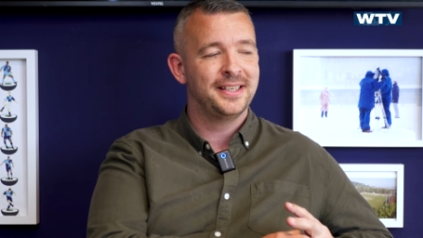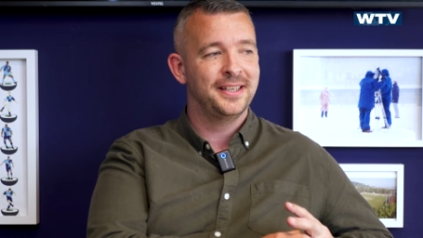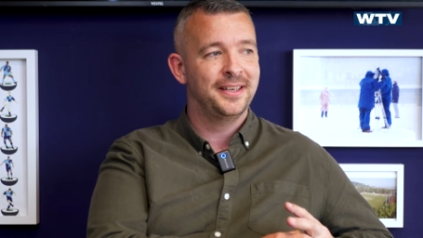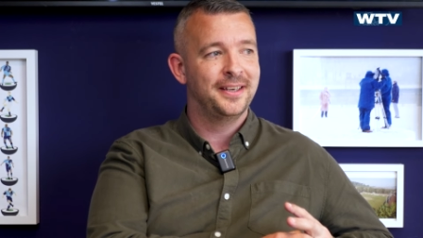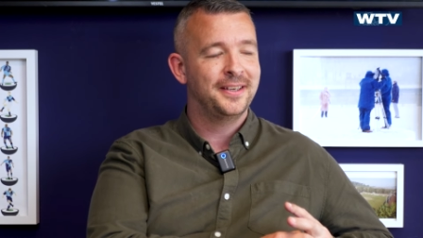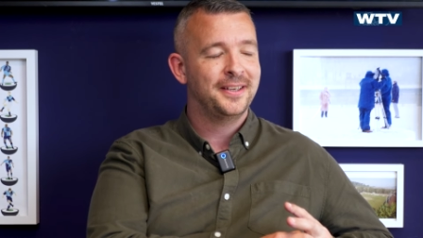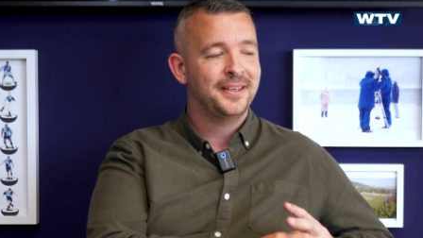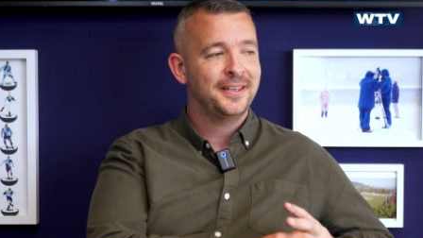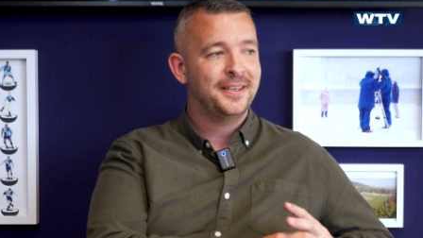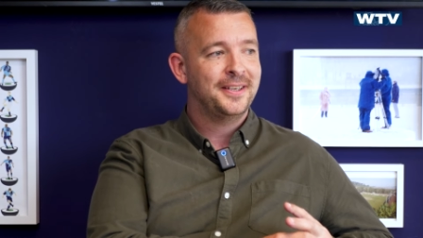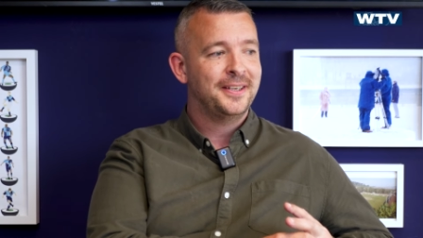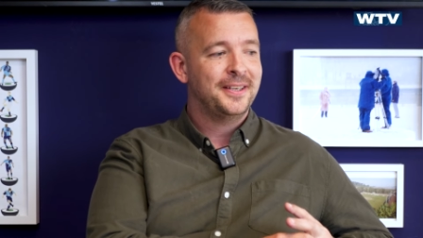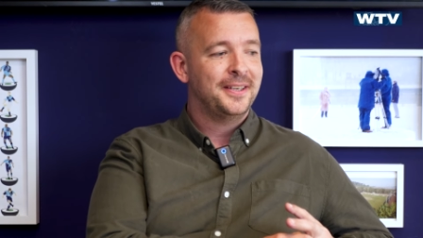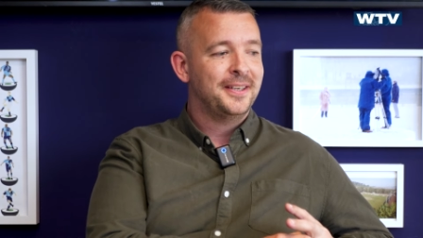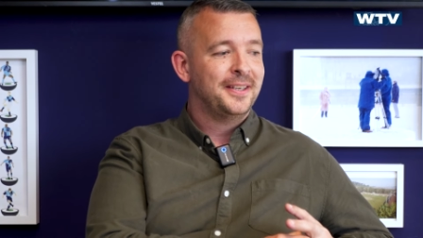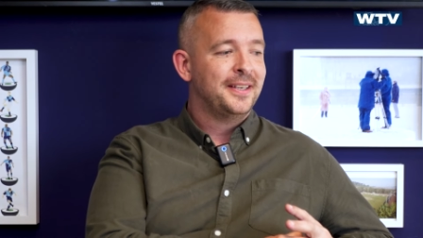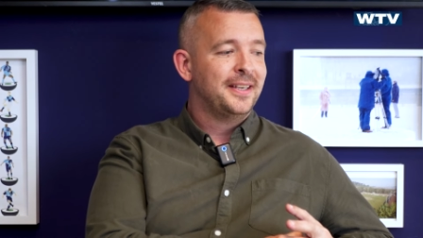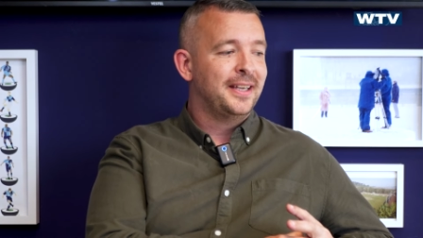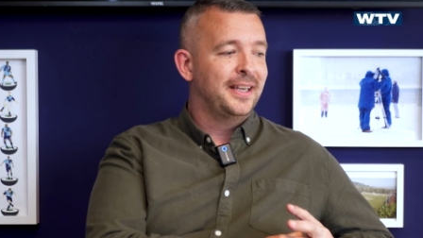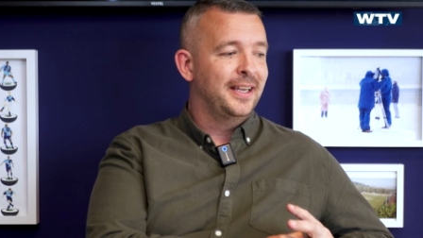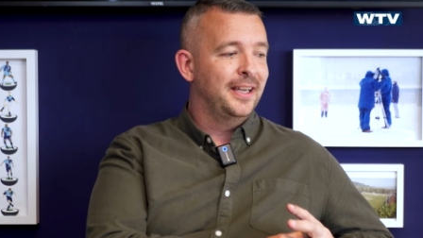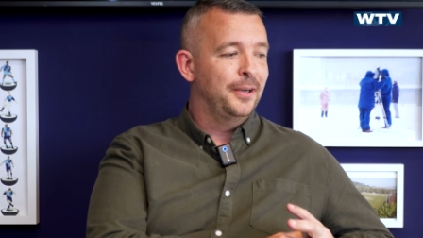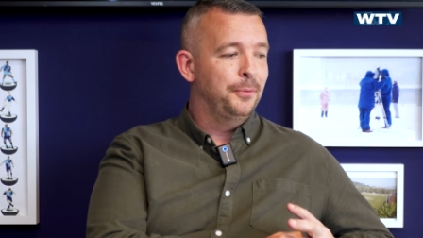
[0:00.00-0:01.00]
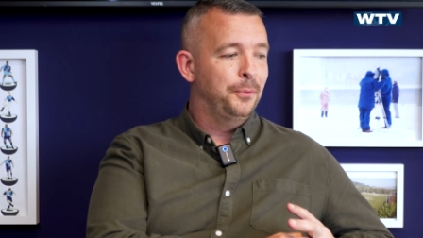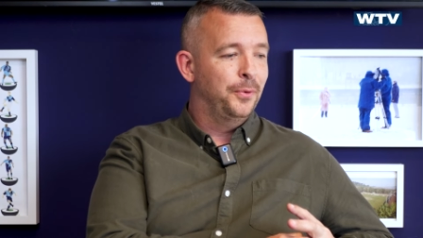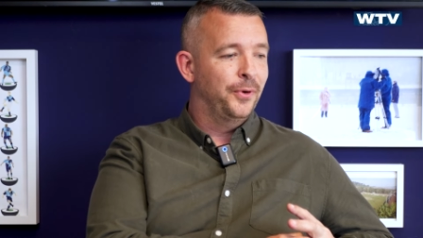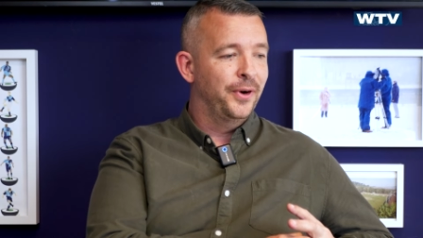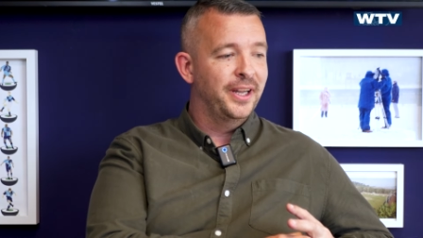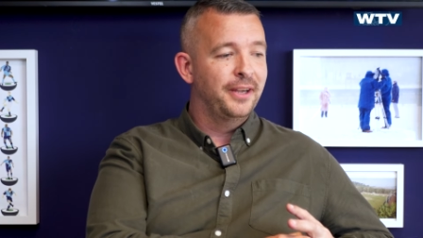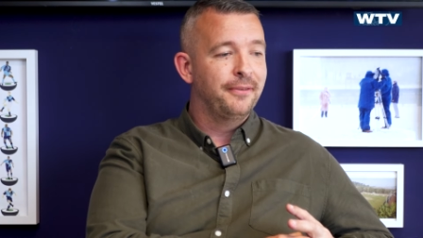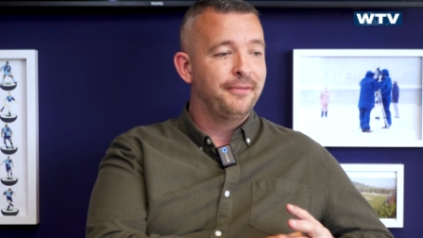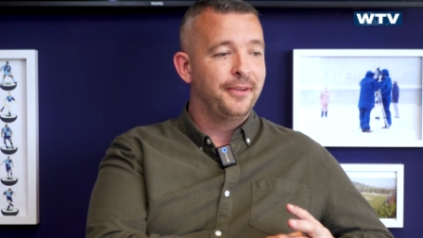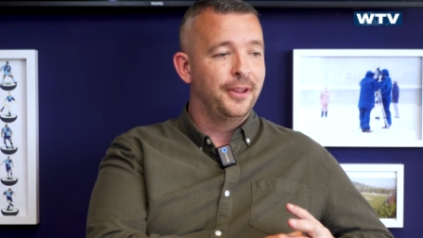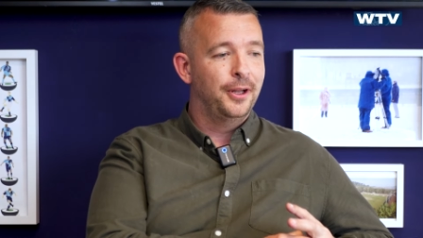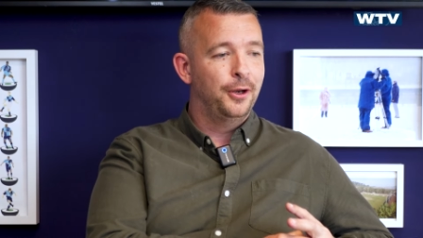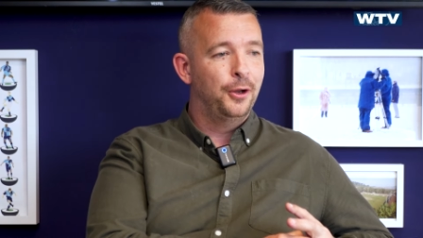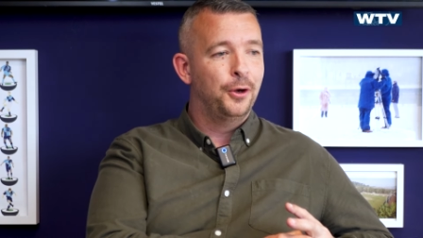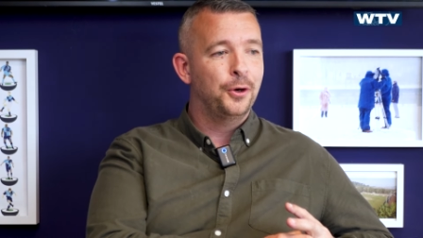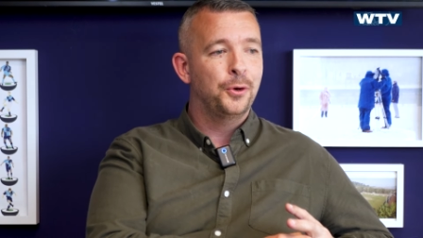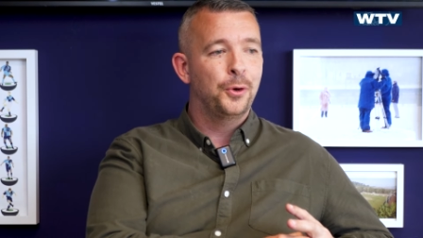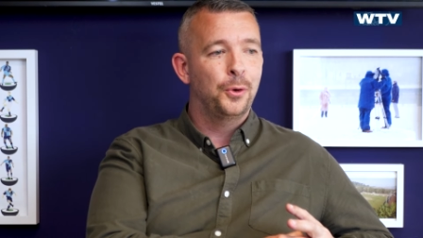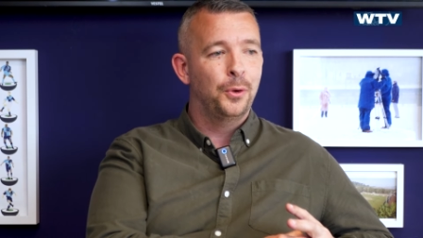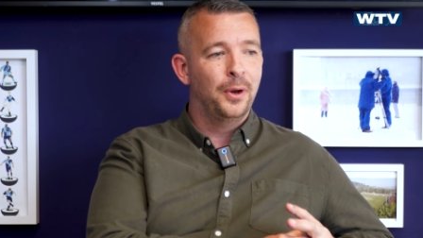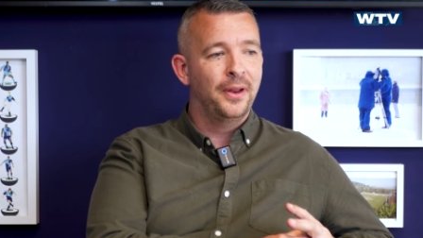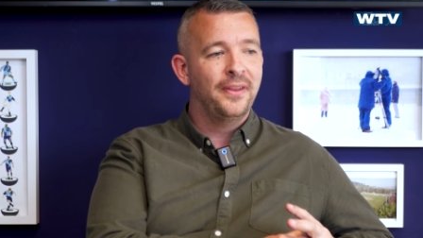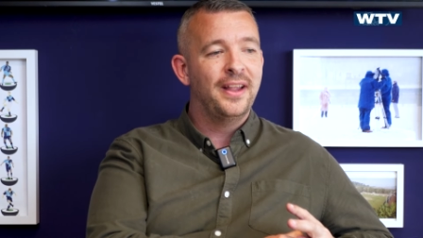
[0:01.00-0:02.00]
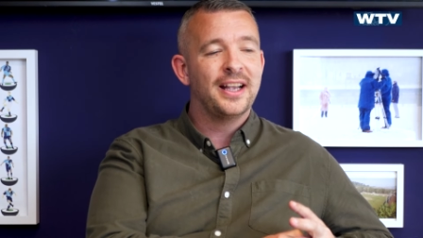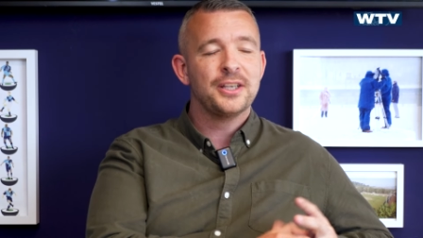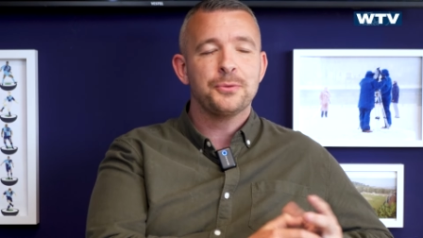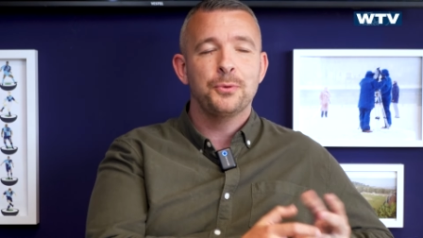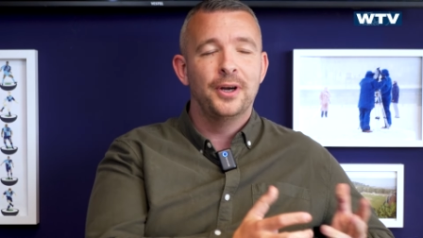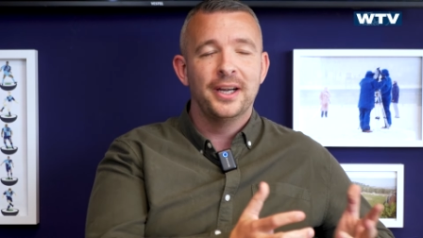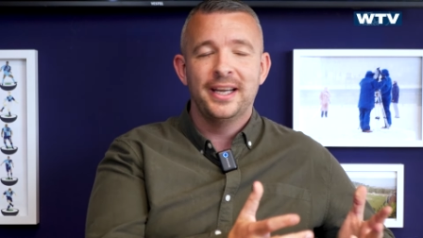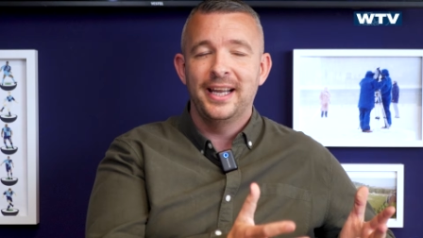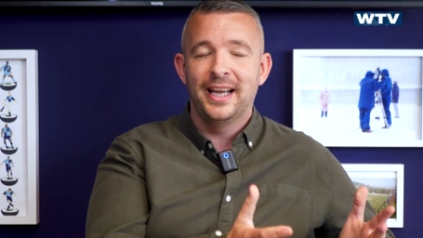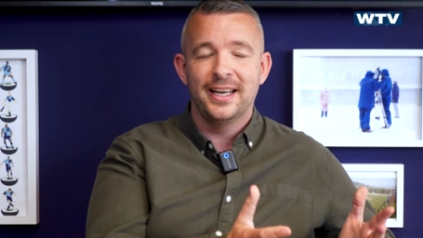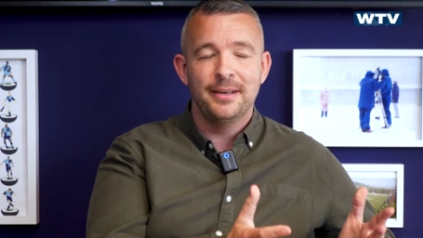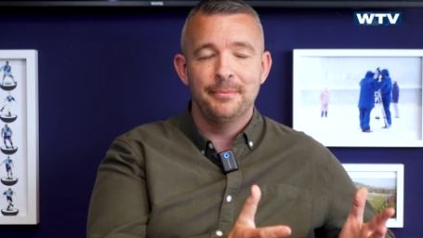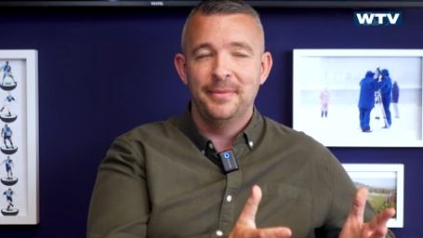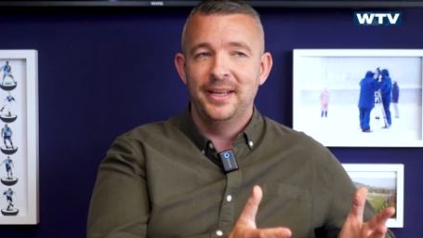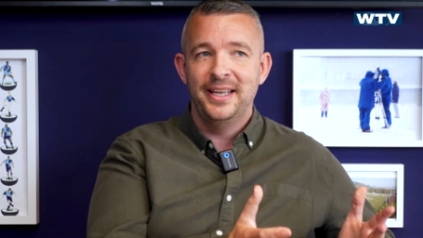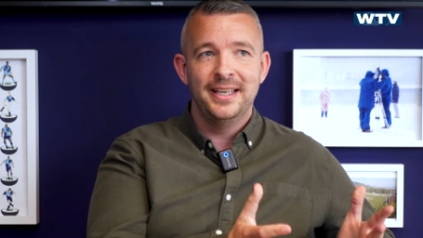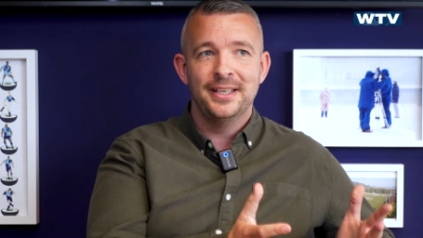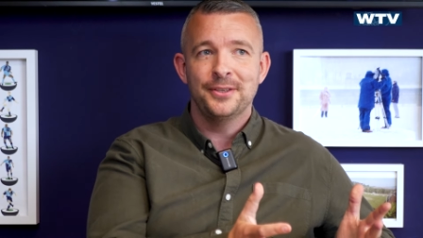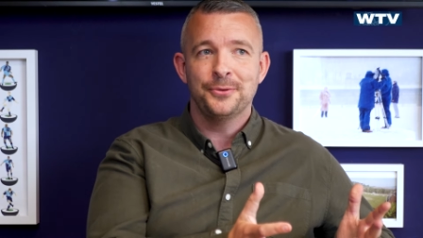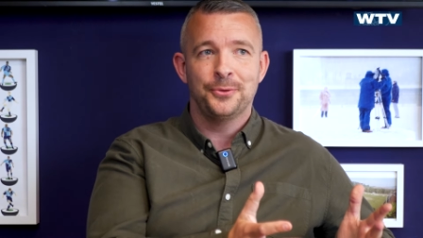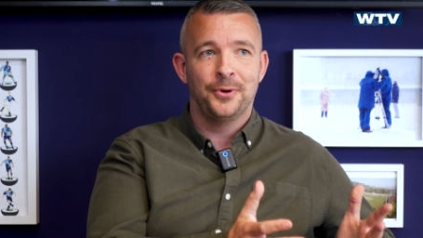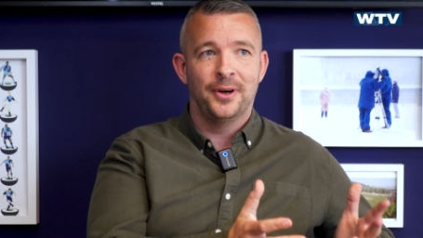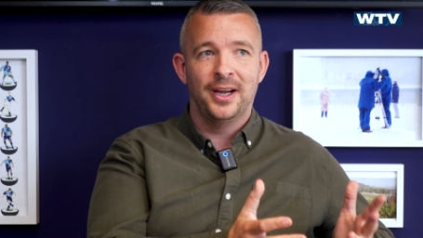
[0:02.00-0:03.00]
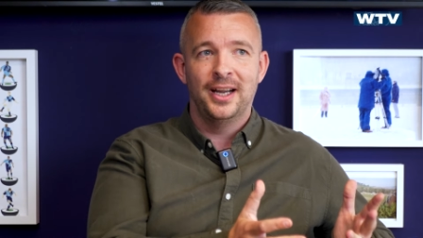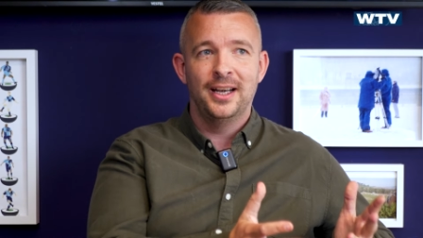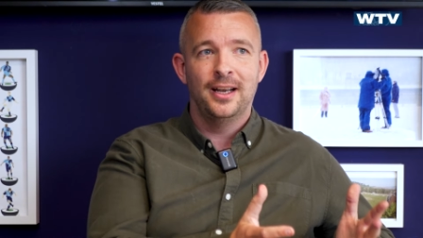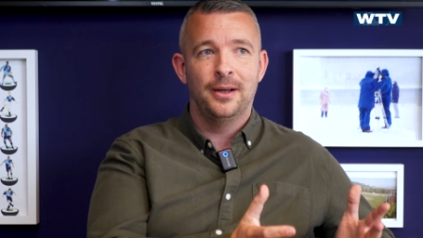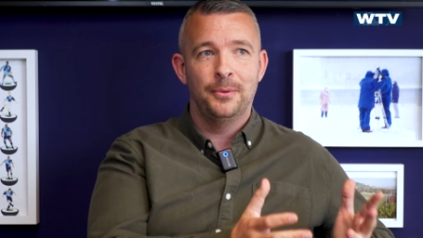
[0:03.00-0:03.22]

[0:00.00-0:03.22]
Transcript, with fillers: And uh, we're in it for the long haul, and that's what academy is, right?